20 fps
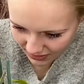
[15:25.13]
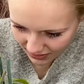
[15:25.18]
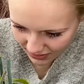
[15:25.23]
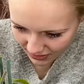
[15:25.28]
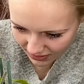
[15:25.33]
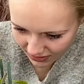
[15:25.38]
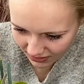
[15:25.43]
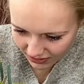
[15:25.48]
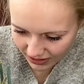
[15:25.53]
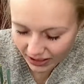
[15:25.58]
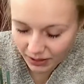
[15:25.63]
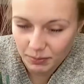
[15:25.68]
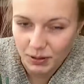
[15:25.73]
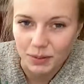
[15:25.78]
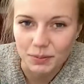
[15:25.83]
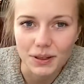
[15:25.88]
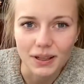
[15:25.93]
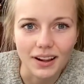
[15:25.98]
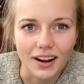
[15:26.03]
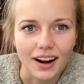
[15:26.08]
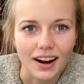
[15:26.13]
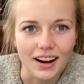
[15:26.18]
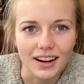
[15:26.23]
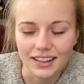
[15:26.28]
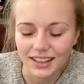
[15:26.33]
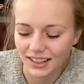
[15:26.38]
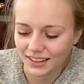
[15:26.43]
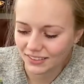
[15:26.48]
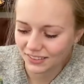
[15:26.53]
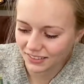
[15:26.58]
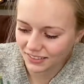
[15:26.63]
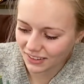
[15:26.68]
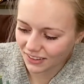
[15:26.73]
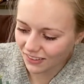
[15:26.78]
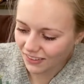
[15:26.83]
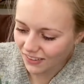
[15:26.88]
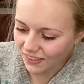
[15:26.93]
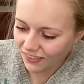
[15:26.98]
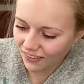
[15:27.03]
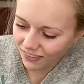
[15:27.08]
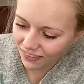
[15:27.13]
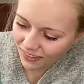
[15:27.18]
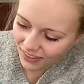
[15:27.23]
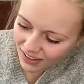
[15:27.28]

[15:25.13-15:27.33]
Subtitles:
Okay, maybe not. I don't know.